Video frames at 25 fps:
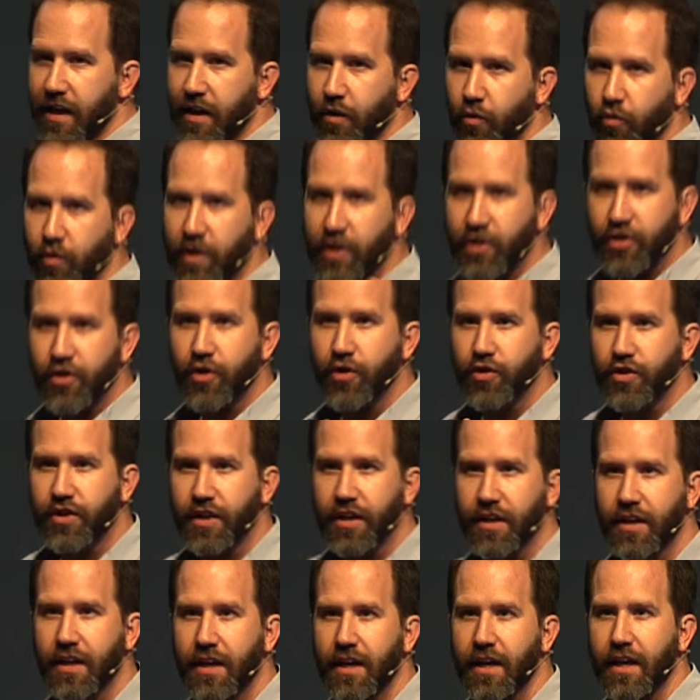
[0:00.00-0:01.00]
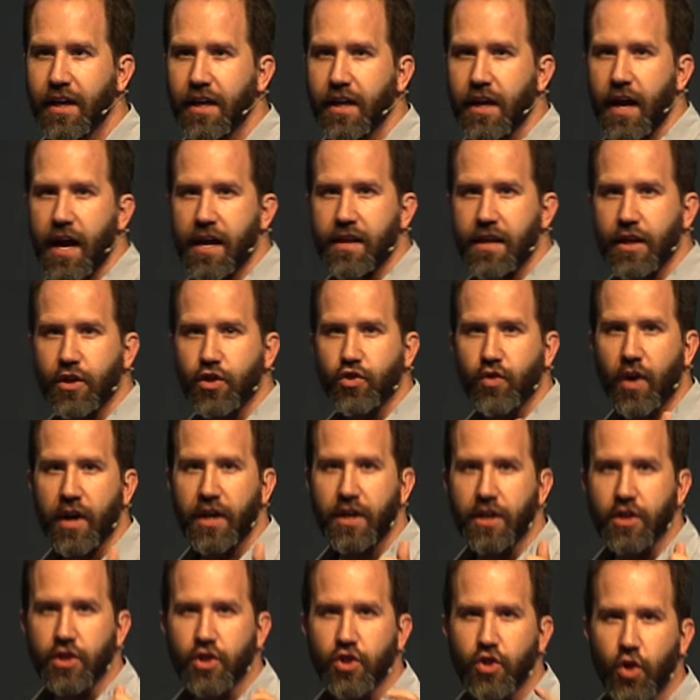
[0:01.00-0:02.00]
they researched it and then
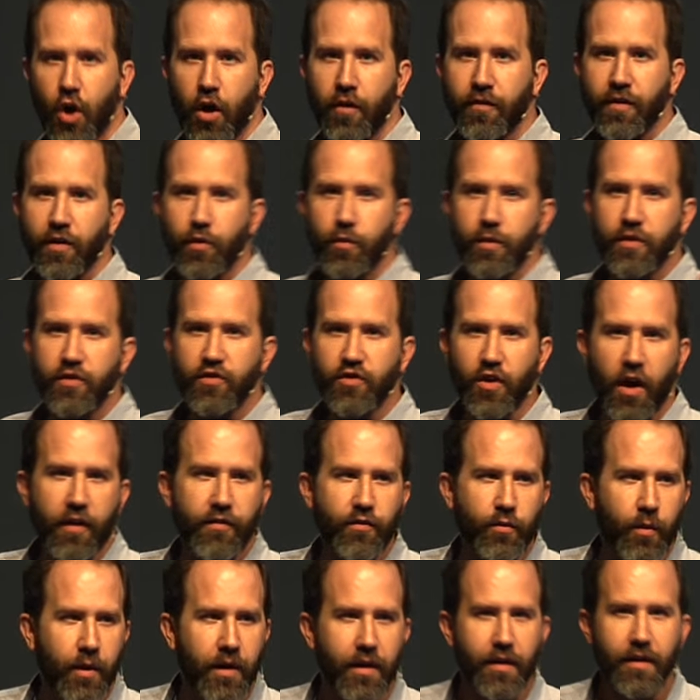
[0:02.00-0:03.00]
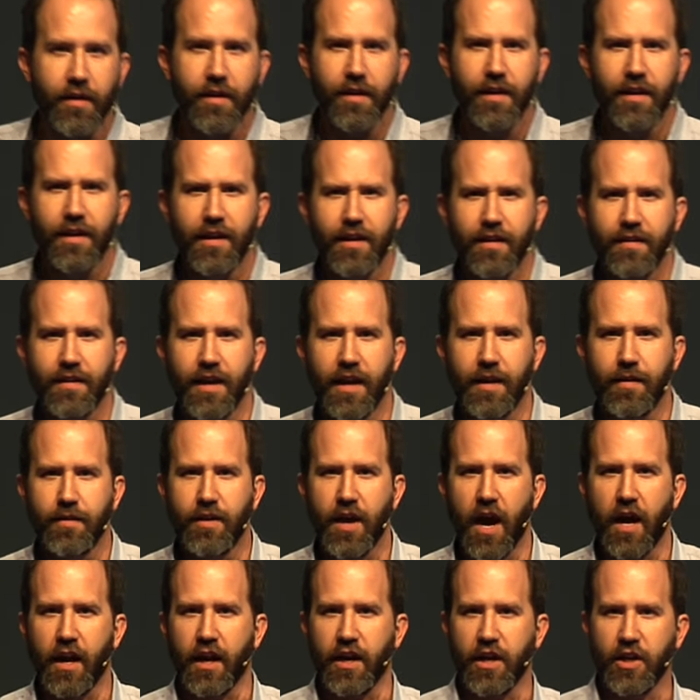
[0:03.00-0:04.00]
tried to solve it with software. They
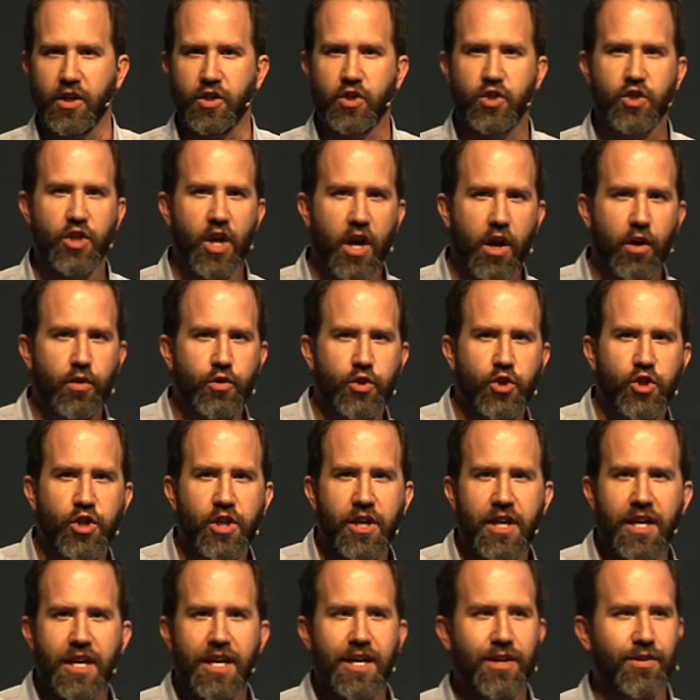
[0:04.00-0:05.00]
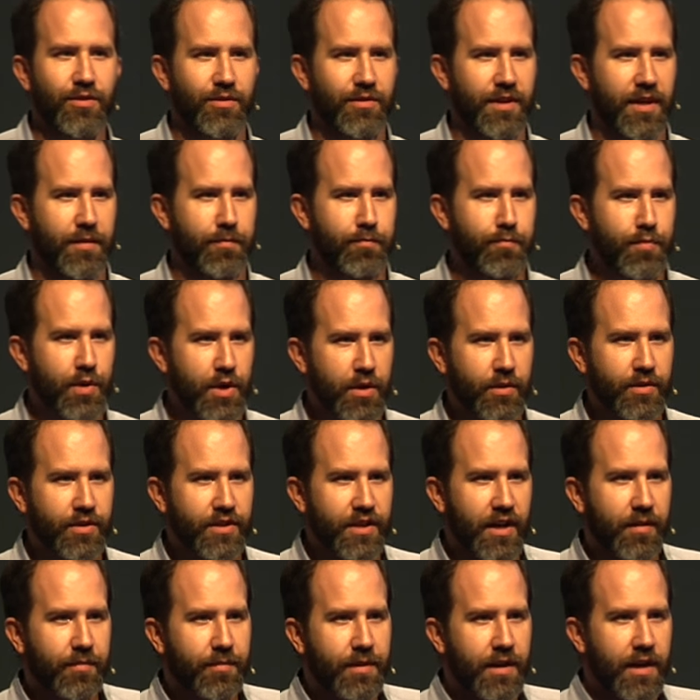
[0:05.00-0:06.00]
got an Excel sheet, or they built
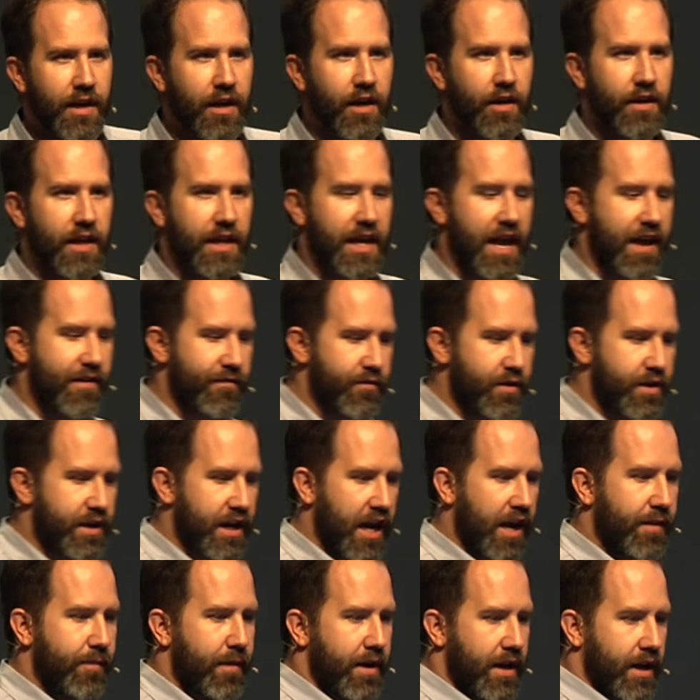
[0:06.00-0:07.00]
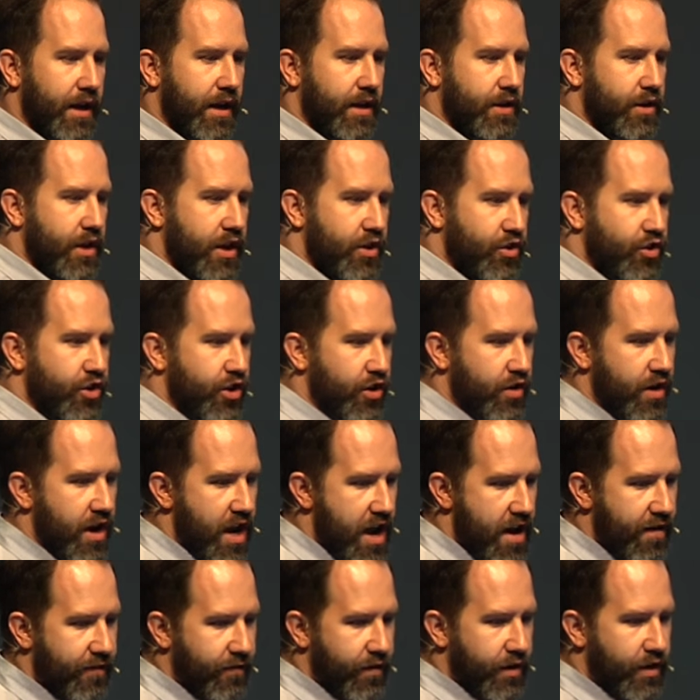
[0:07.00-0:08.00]
something. Like every diabetic engineer
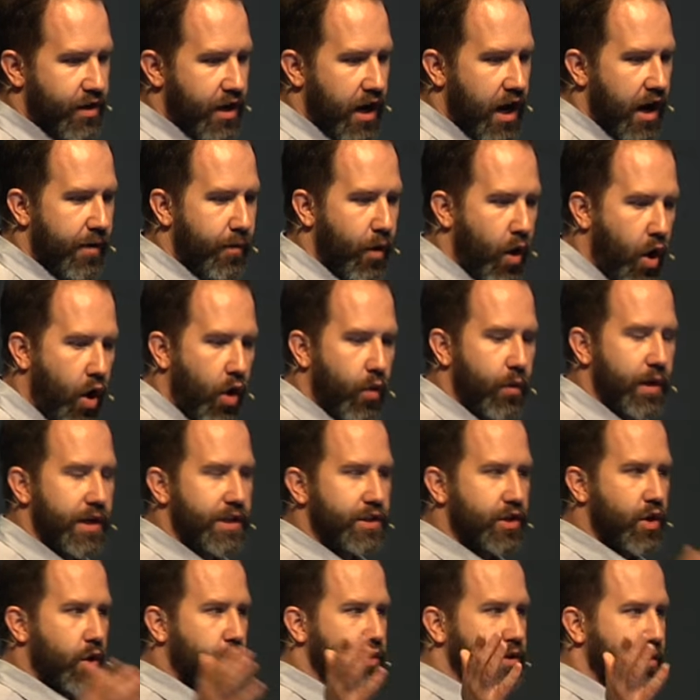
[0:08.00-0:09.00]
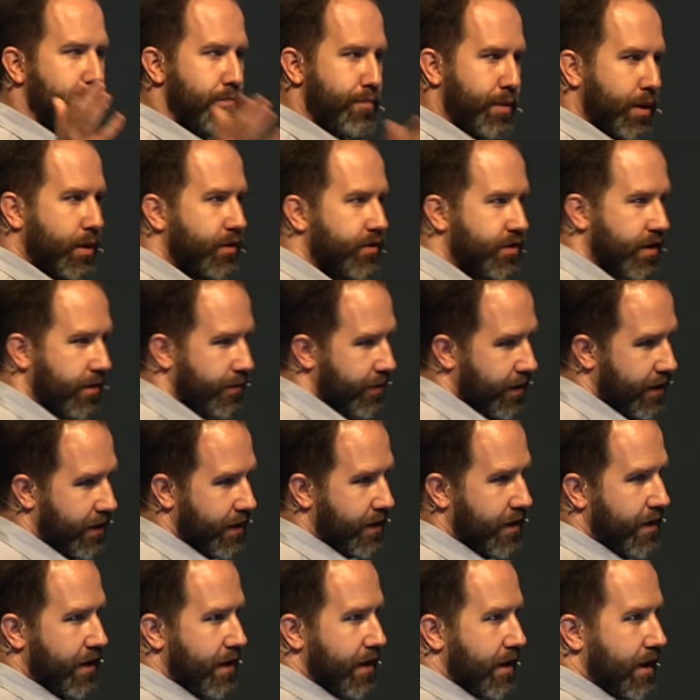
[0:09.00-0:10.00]
every time always goes and builds something.
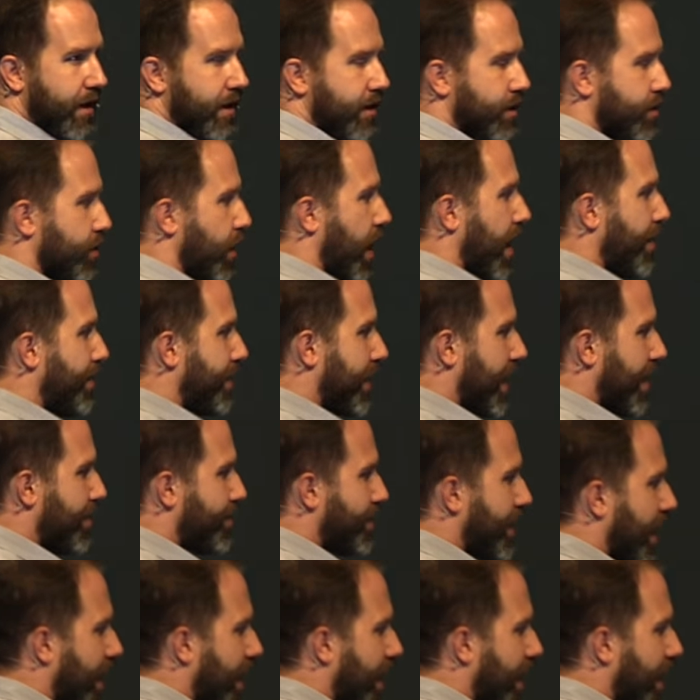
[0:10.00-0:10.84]
So I became